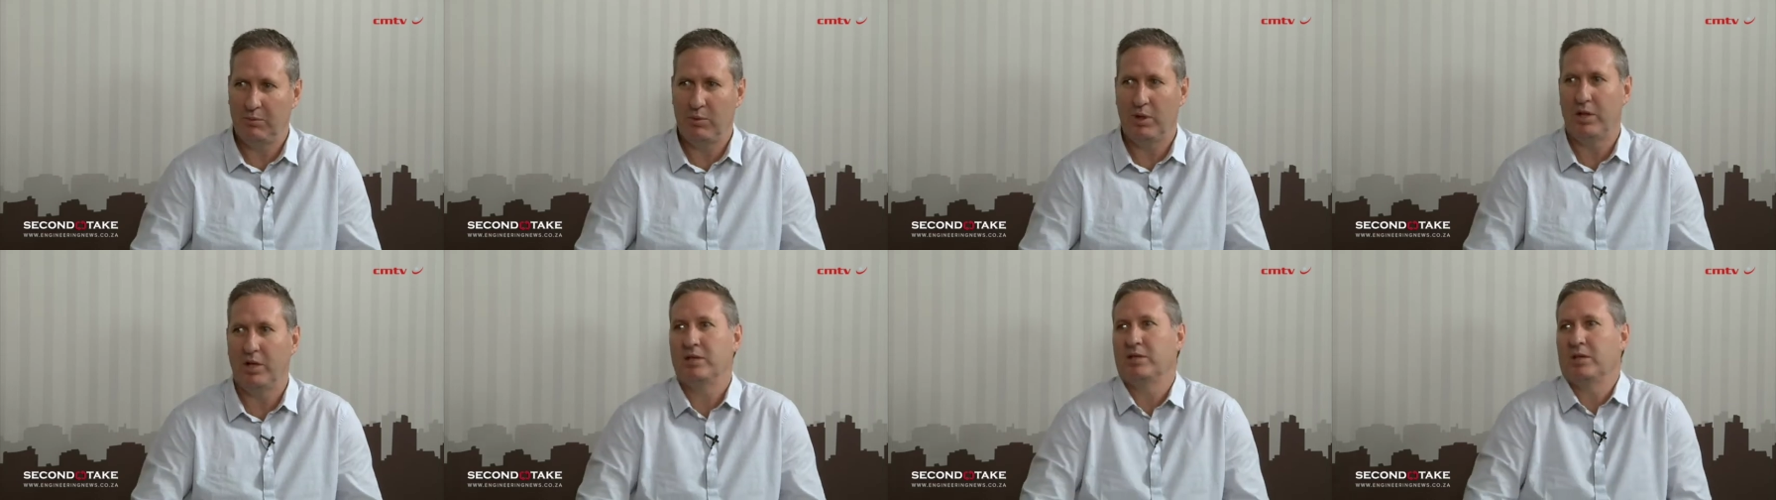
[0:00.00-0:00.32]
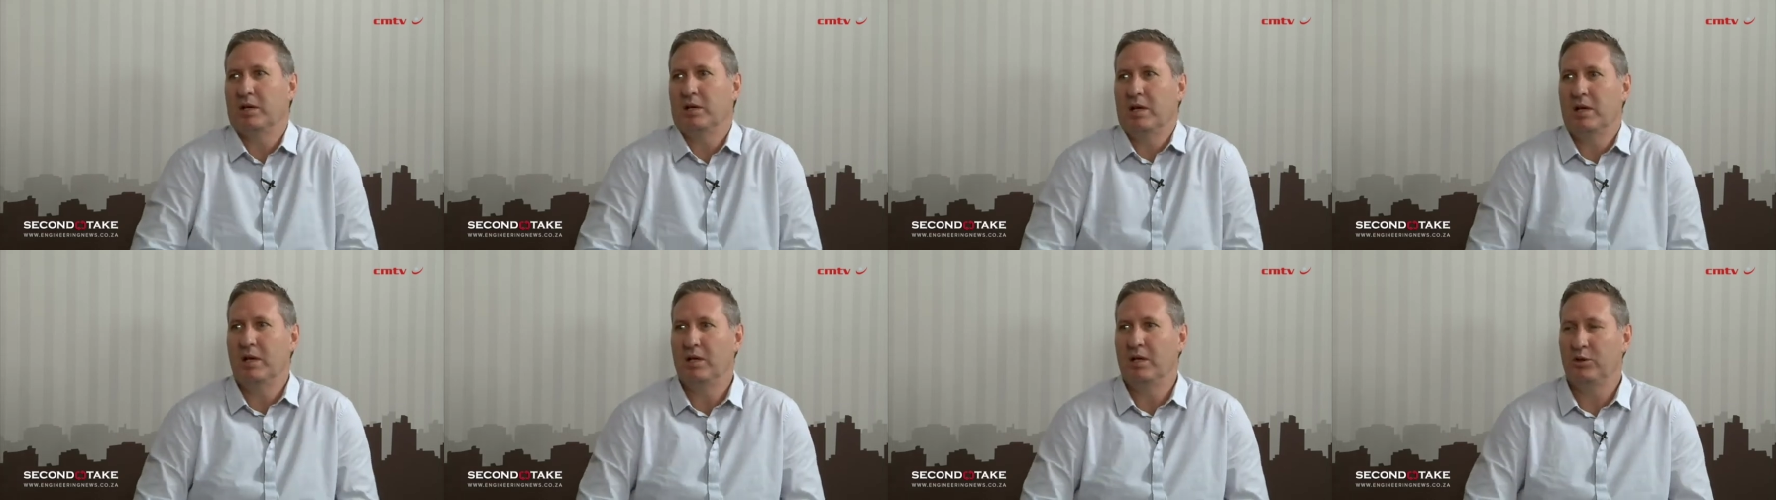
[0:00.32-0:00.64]
well, it's
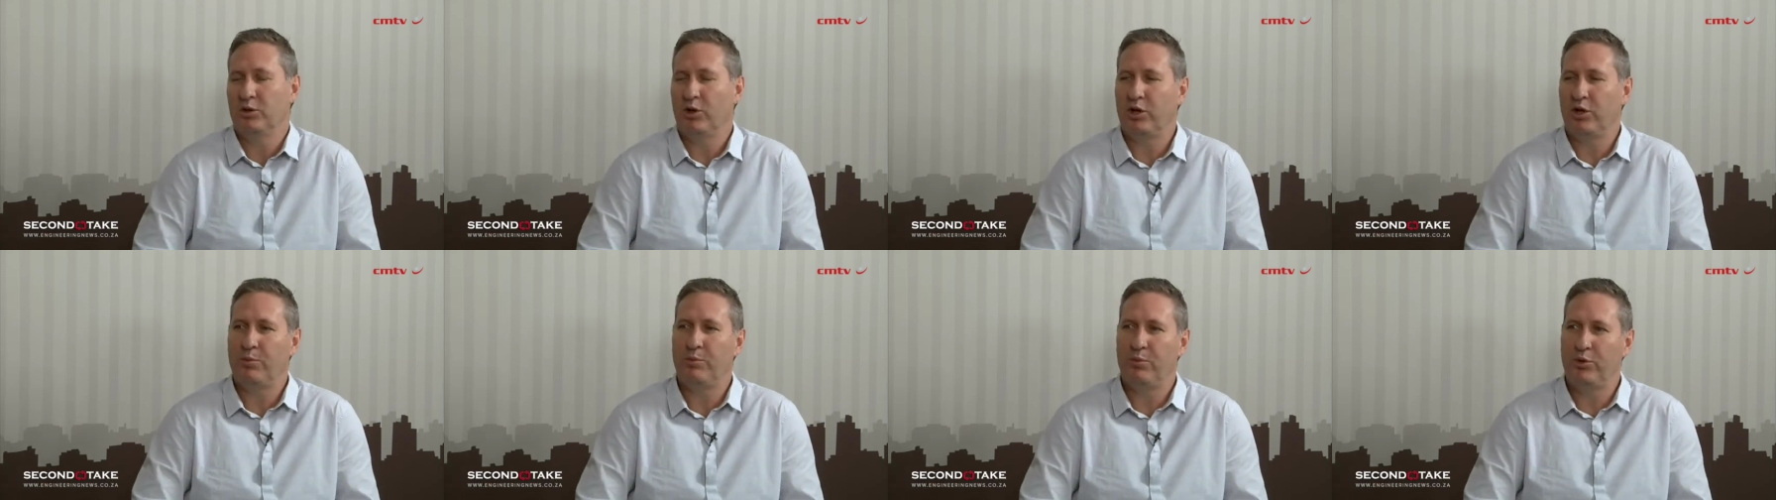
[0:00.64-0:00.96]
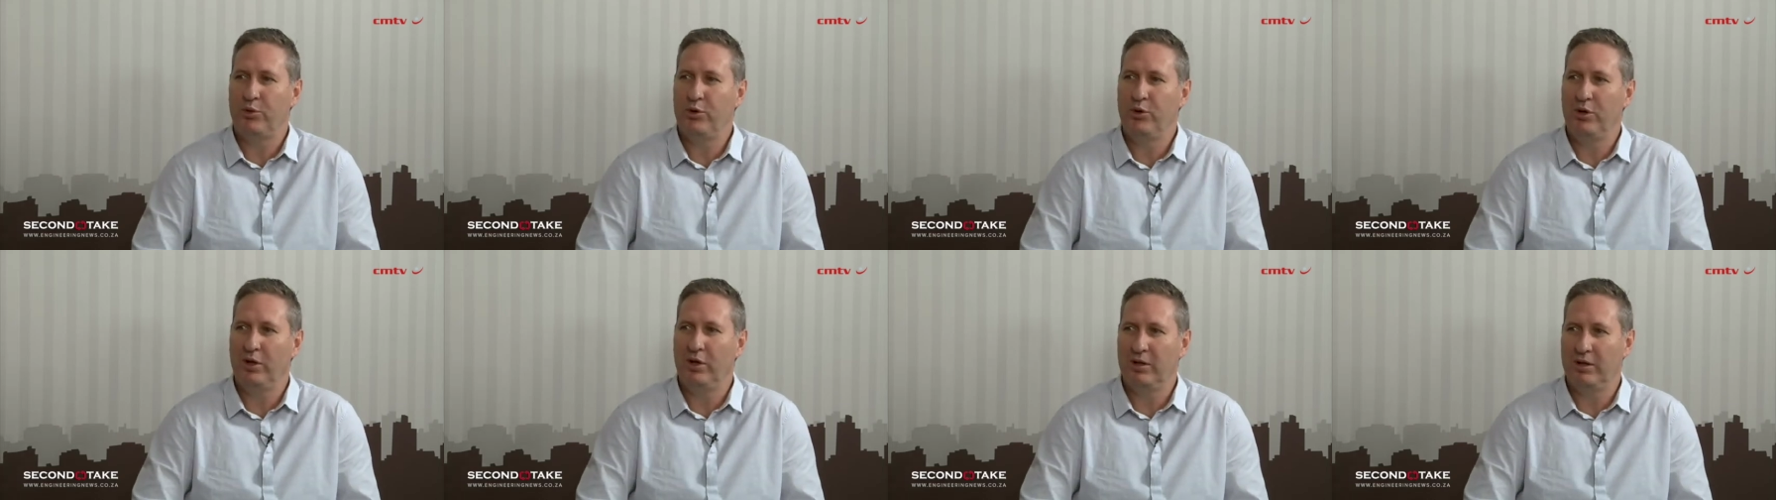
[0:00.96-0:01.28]
not a
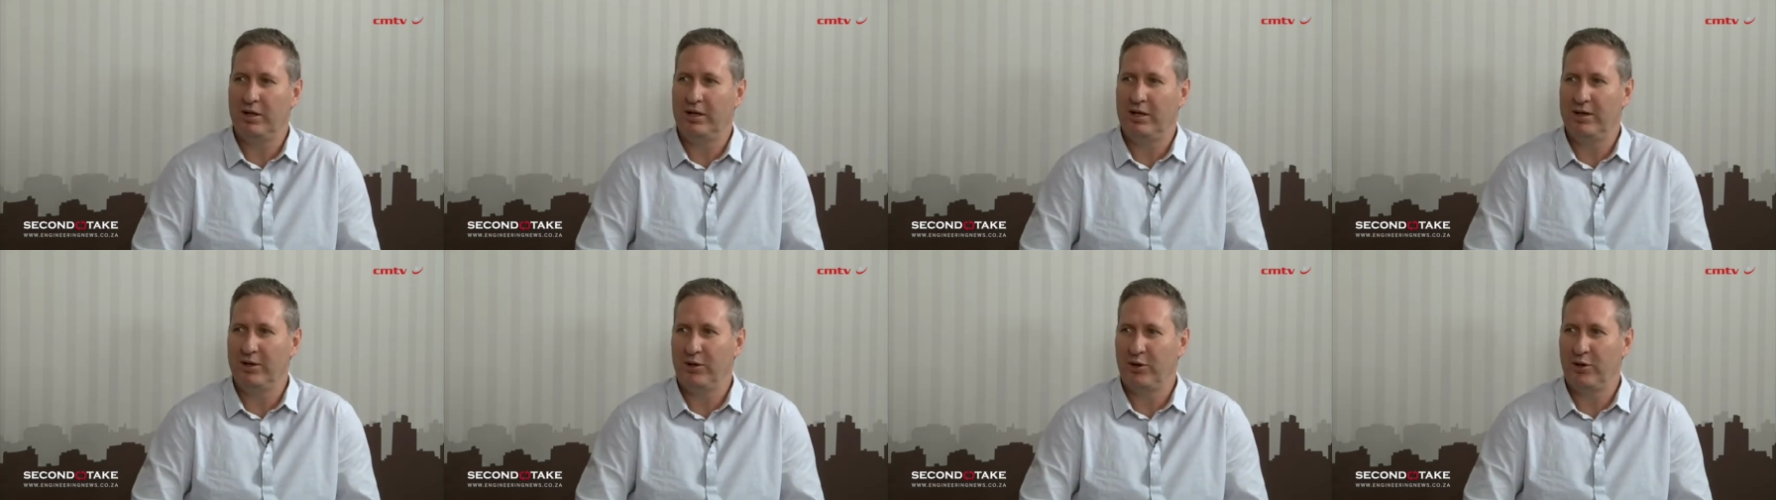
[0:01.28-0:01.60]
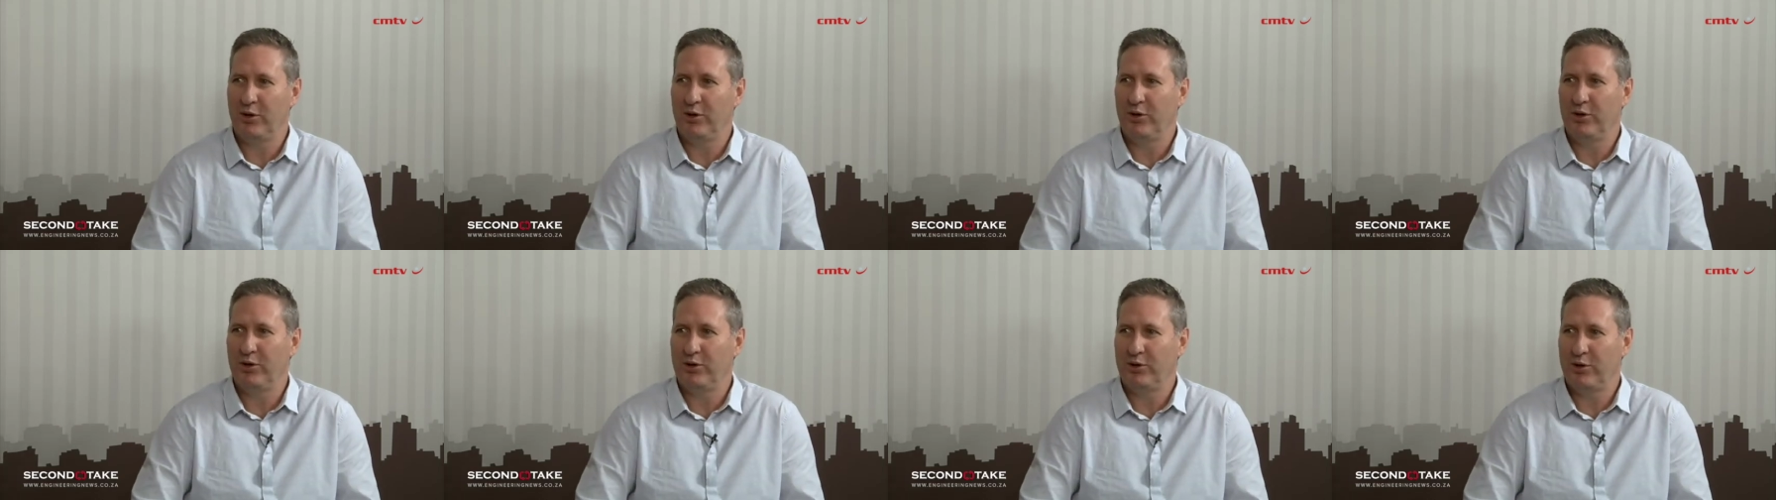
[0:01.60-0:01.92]
prudently
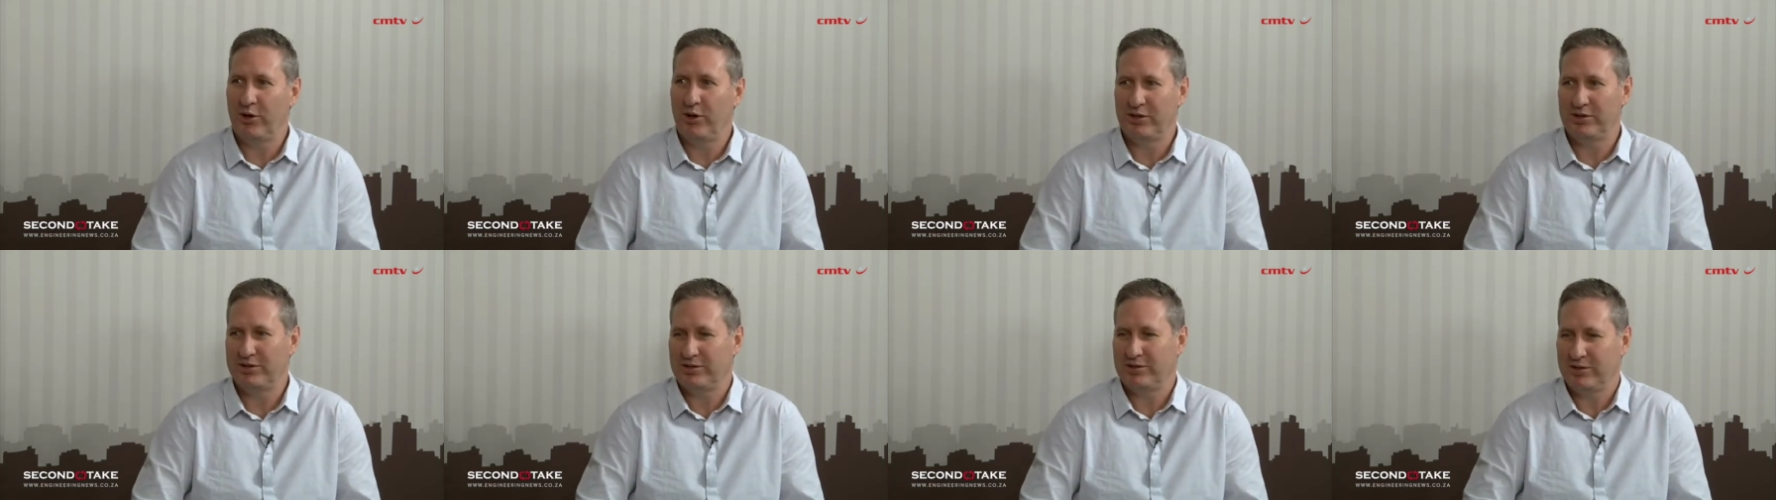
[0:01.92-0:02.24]
incurred cost,